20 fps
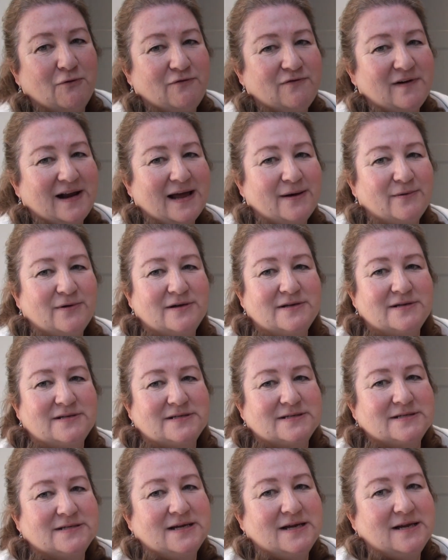
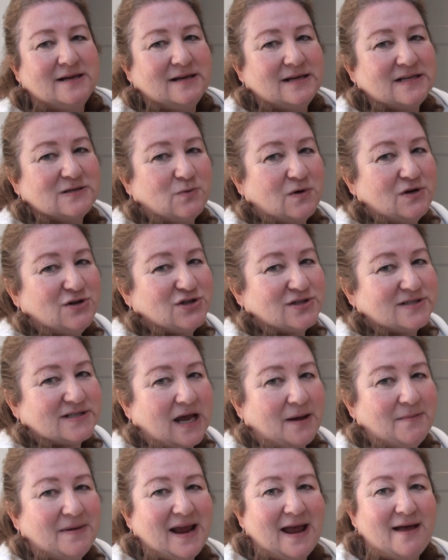flowers. There's one just
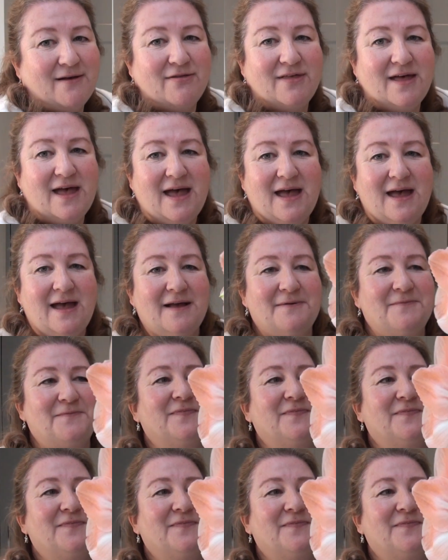coming out there.